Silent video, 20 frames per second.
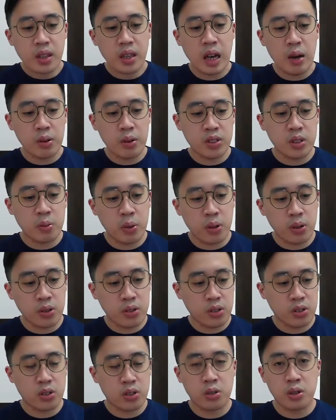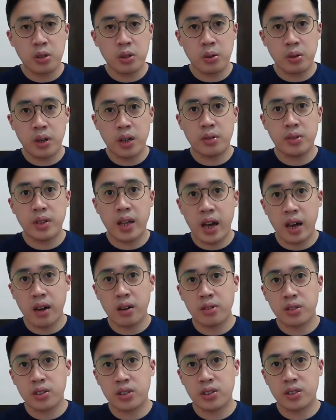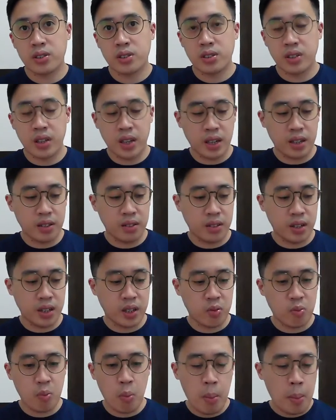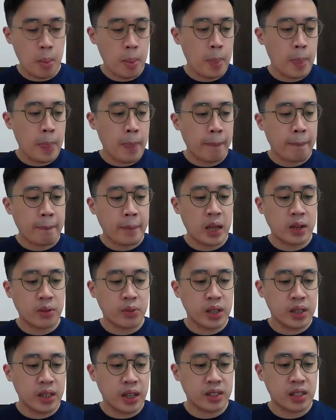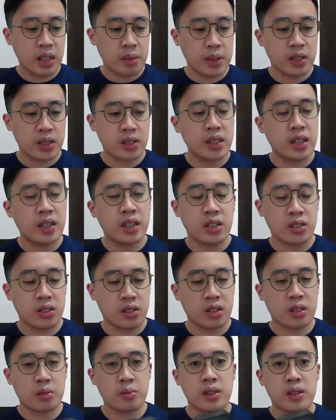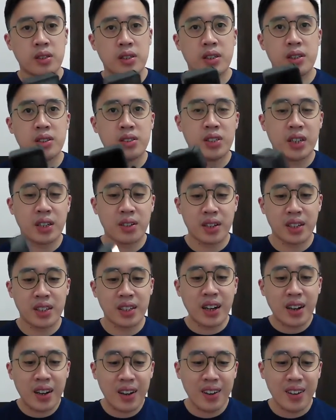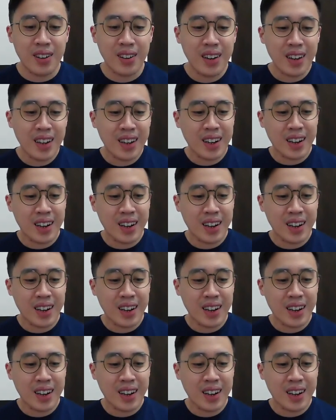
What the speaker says: I was supposed to show you around the house, and then I realized that my settings are completely shit right now.